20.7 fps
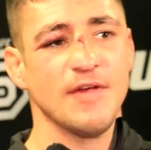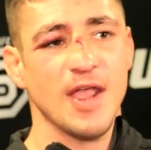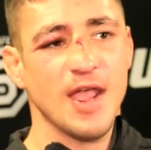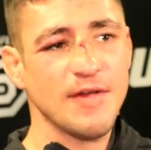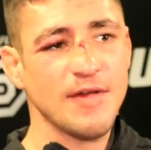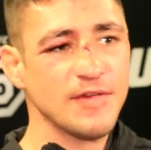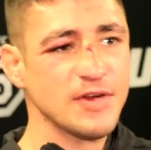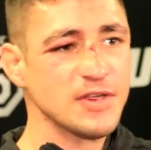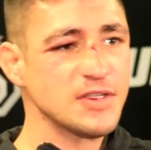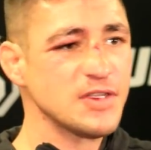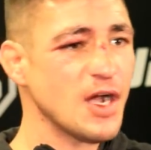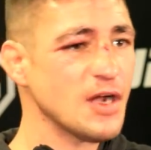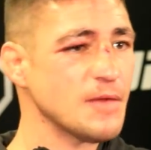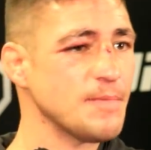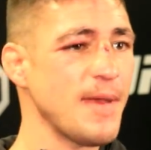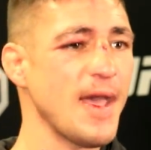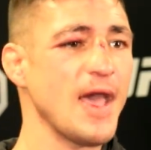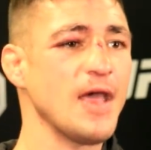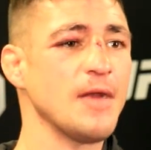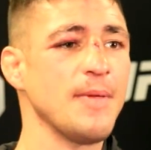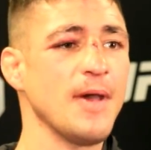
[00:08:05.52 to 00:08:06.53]
ever talked
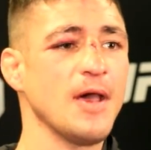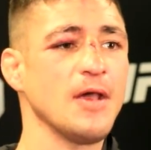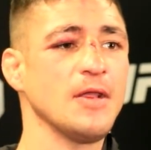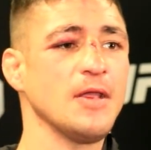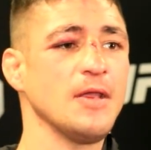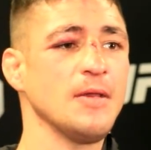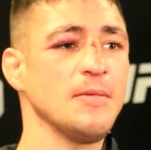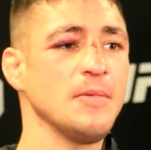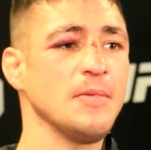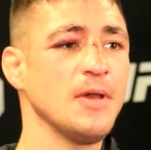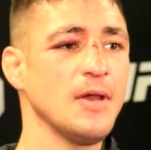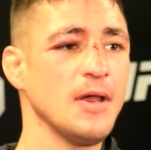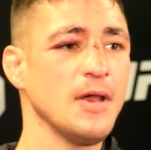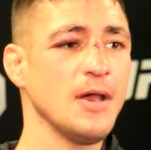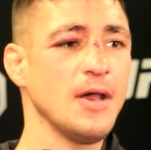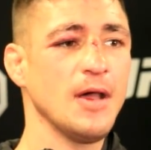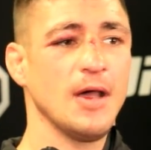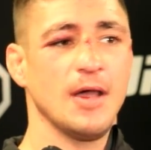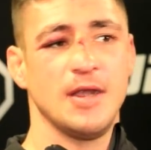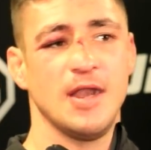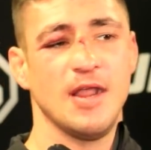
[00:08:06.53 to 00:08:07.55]
bad about
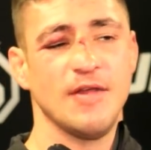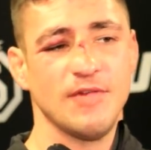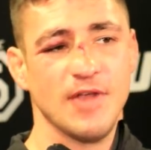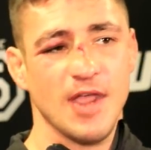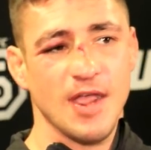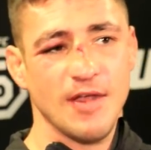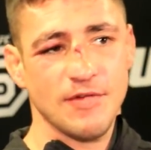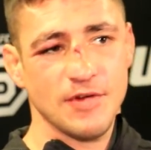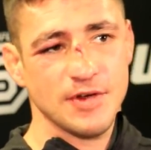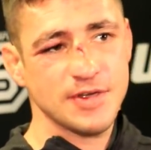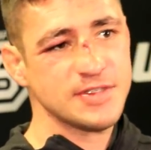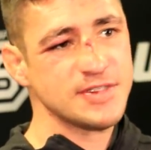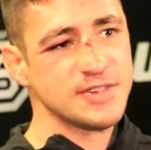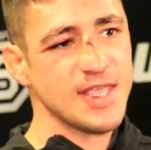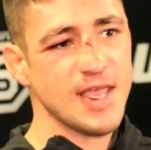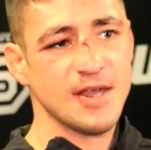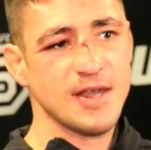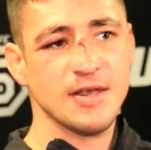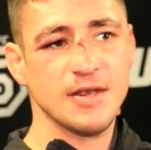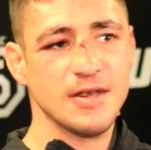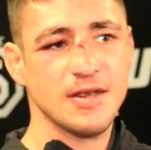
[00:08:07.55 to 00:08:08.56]
him. I never ever
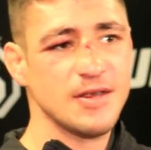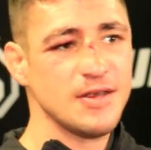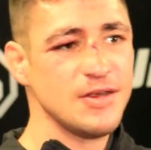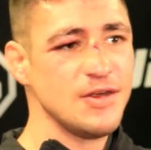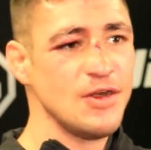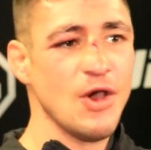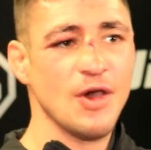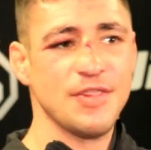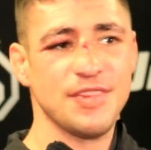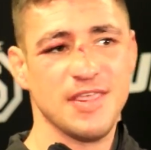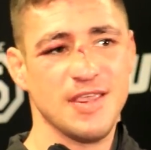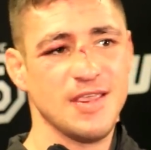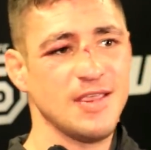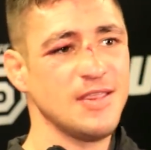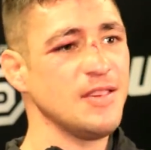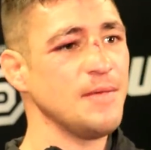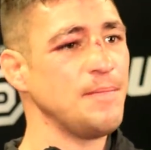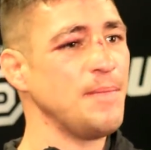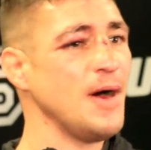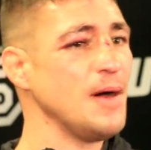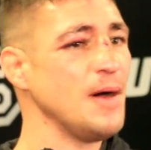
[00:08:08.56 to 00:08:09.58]
said nothing in
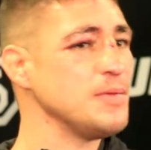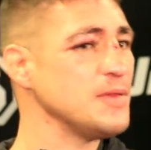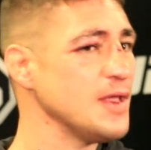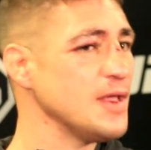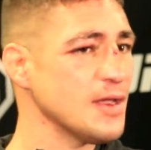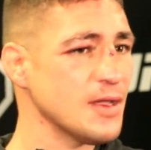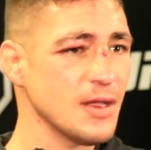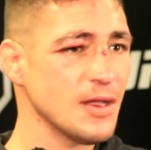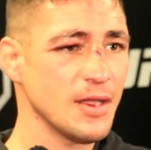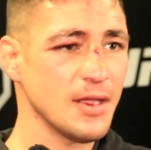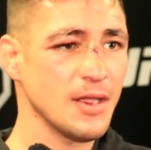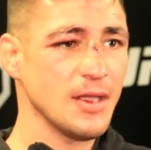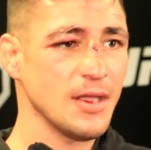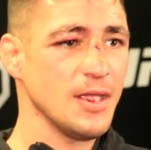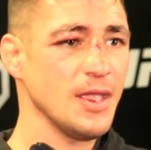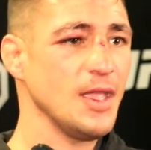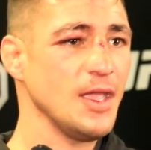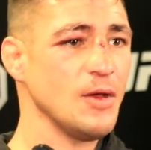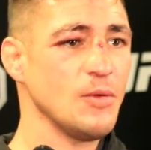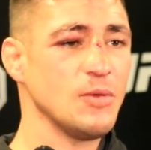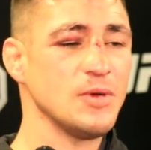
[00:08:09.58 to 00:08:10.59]
the public.
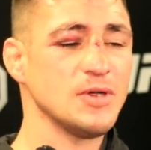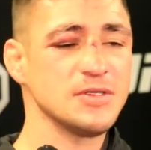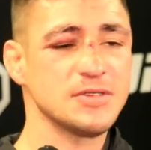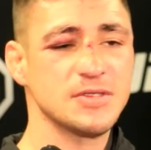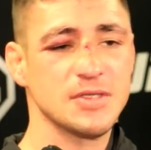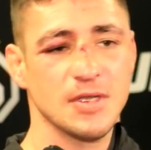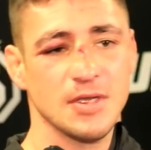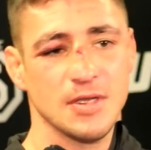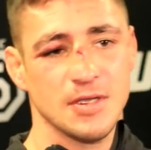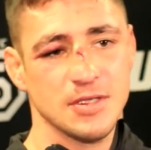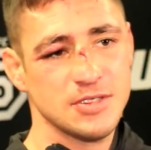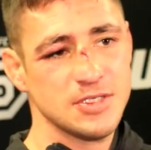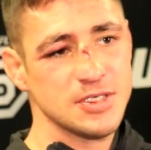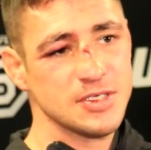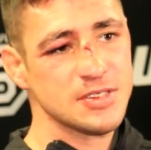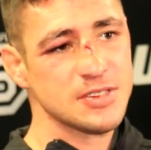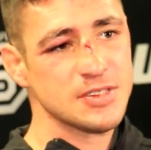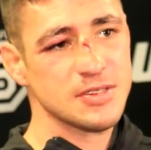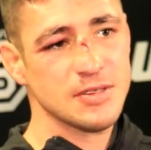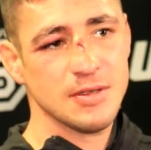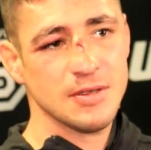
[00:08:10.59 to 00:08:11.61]
It was
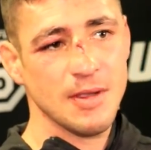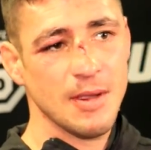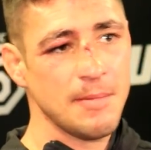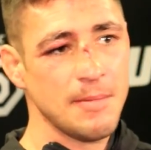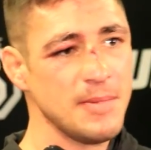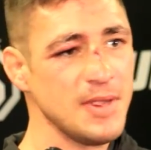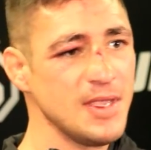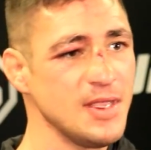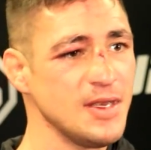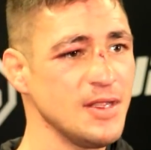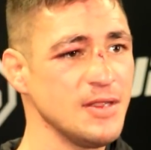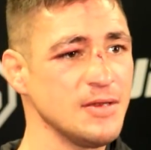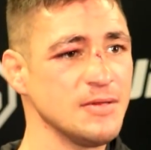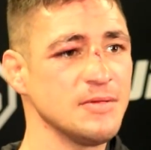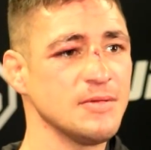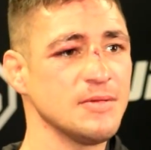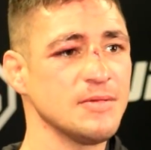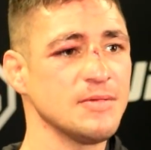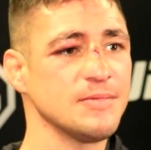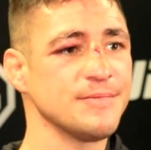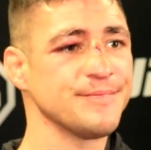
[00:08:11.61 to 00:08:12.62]
just a meeting.
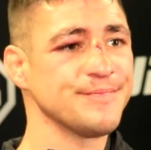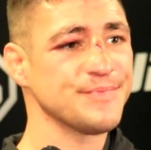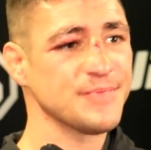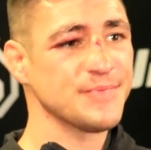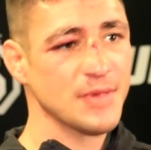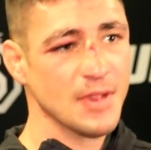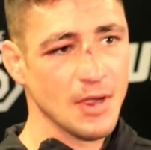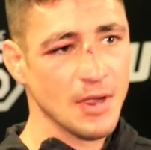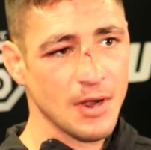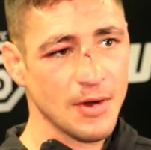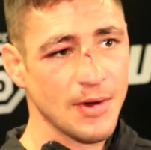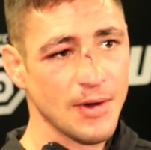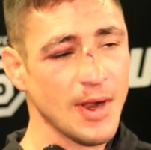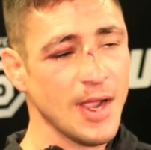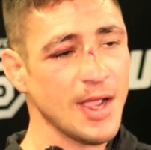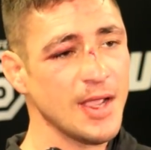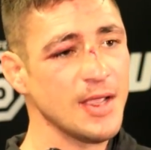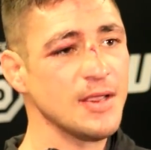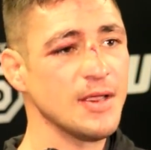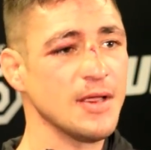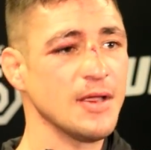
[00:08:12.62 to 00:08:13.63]
All
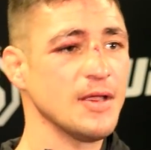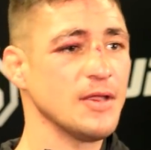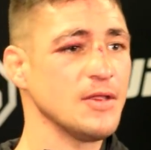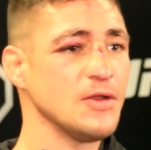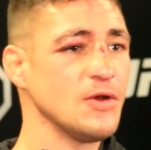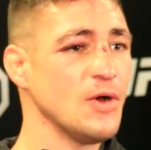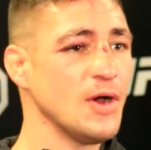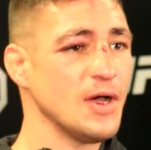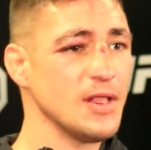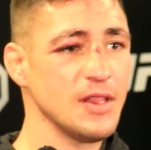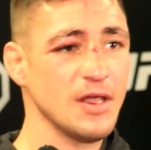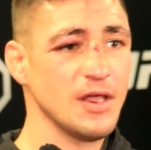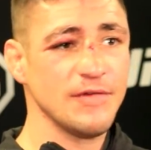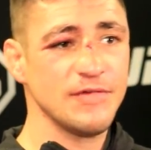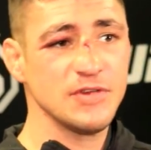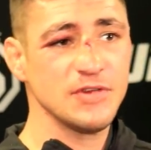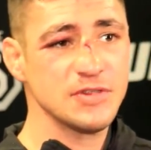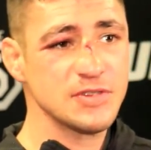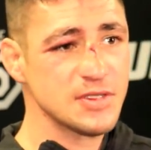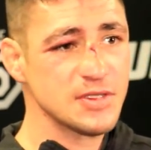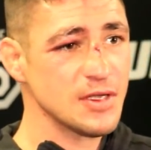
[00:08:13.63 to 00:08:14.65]
right, I love
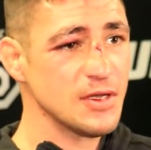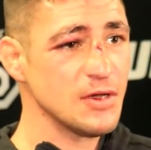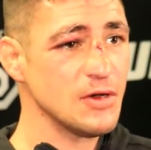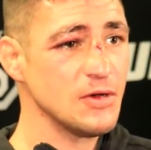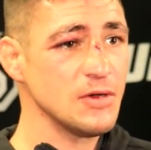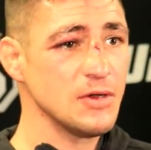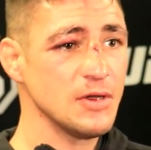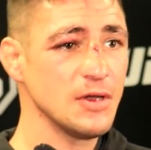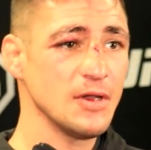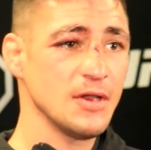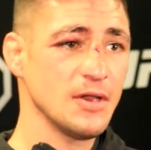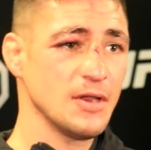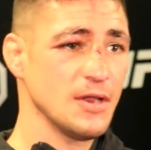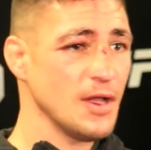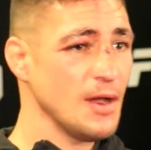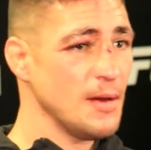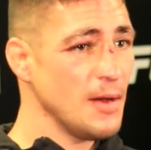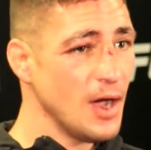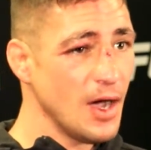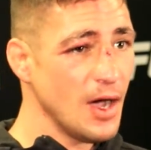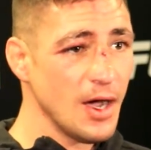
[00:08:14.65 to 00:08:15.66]
you still.
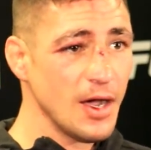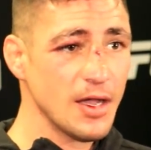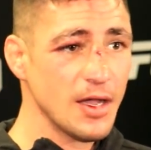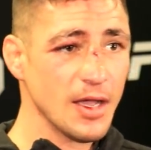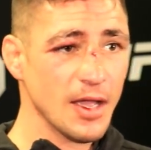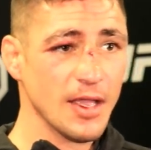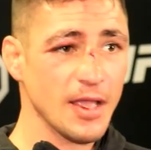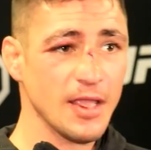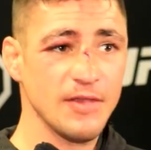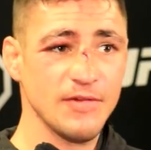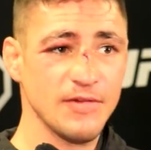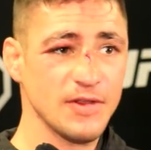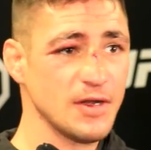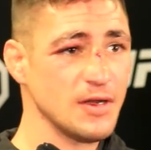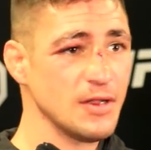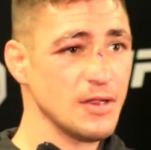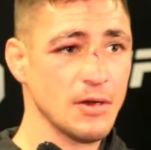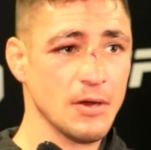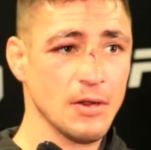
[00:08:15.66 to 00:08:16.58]
A hug, even